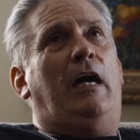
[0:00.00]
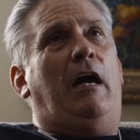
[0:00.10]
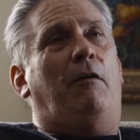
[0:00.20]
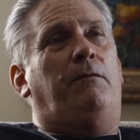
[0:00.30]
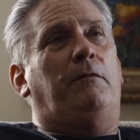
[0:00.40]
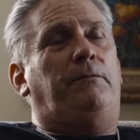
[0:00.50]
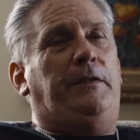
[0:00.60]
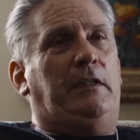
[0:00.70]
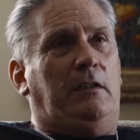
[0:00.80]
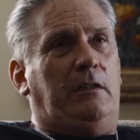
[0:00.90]
how
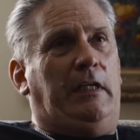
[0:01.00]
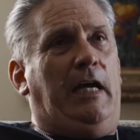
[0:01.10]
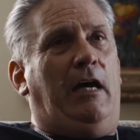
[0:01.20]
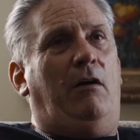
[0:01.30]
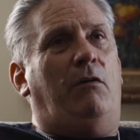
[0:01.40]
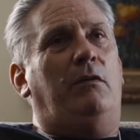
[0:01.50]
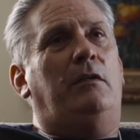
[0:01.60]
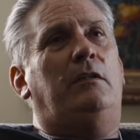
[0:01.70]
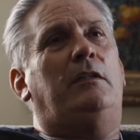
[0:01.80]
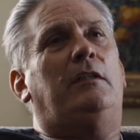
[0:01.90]
fulfilled and how
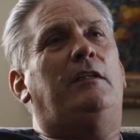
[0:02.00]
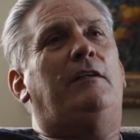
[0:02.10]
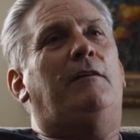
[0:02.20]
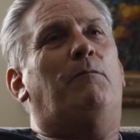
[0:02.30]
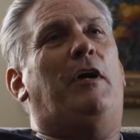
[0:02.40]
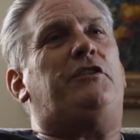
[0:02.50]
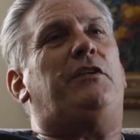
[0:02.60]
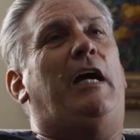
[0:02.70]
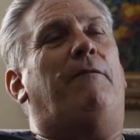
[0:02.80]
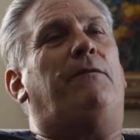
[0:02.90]
much
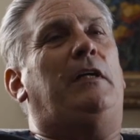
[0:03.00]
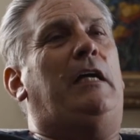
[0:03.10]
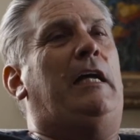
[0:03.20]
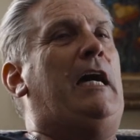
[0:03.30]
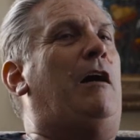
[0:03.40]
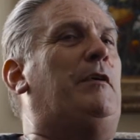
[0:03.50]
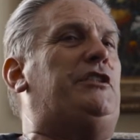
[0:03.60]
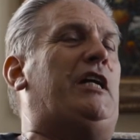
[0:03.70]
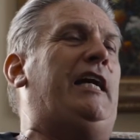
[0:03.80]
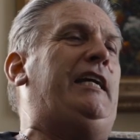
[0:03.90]

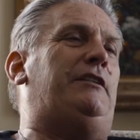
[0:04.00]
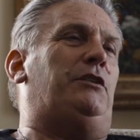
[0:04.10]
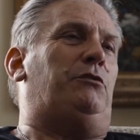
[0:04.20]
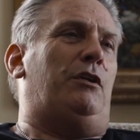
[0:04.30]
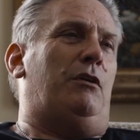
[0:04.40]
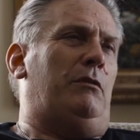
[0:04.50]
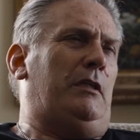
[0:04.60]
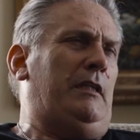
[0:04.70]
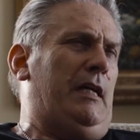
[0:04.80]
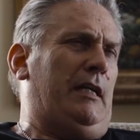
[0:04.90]
I get to grow
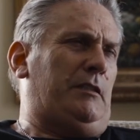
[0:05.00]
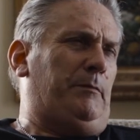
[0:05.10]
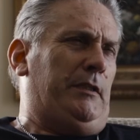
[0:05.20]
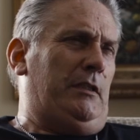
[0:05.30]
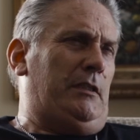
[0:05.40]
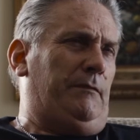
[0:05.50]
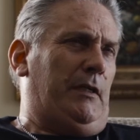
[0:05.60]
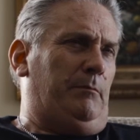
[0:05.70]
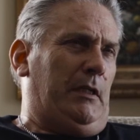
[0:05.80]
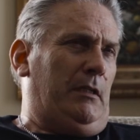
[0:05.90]
in that experience of
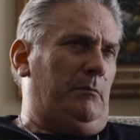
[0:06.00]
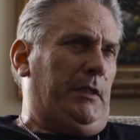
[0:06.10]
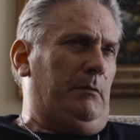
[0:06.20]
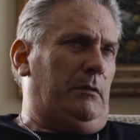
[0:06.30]
helping other people.